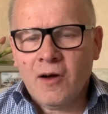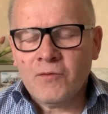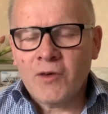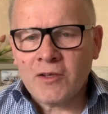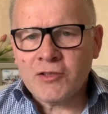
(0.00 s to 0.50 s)

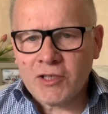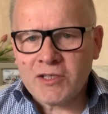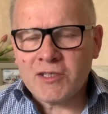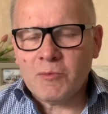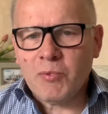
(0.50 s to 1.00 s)
not
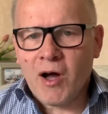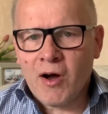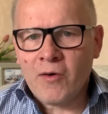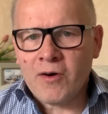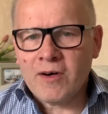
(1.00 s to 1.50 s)
just the
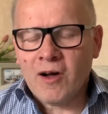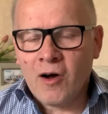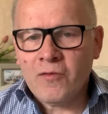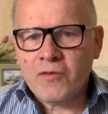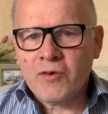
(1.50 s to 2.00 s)
power
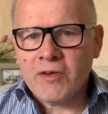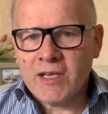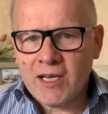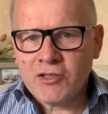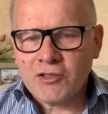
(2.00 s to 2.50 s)
of
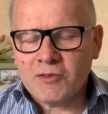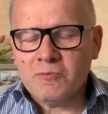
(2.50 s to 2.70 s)
creation,